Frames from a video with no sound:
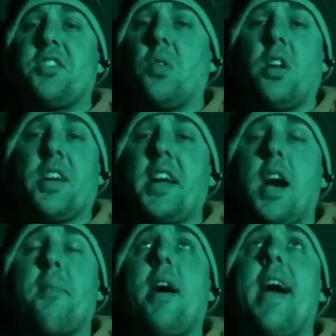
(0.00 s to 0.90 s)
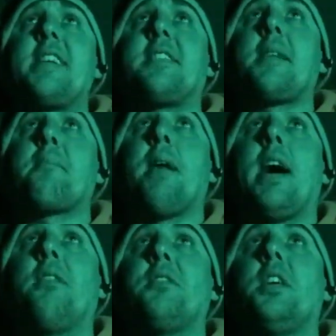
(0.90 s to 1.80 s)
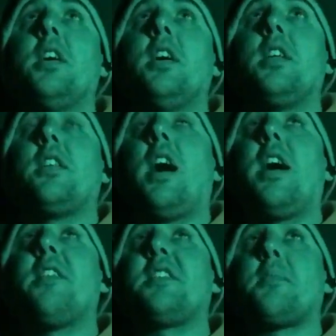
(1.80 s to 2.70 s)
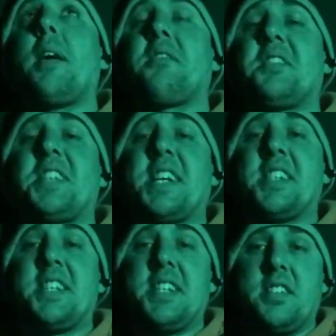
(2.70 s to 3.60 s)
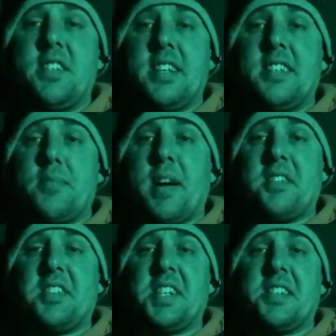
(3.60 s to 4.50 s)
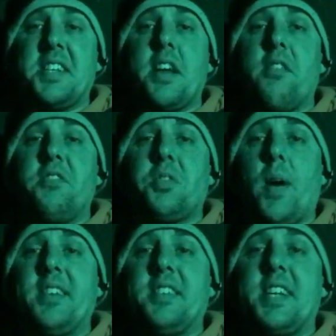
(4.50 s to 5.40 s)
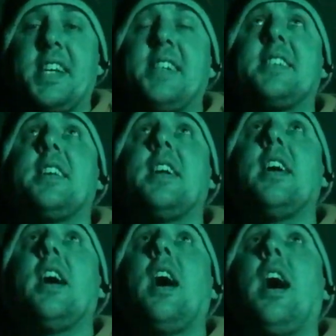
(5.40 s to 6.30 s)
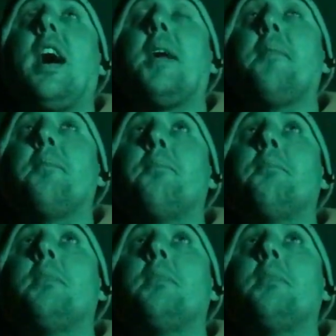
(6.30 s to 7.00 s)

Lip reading: you're looking at about 18 pound. There's about 60 known 20s, and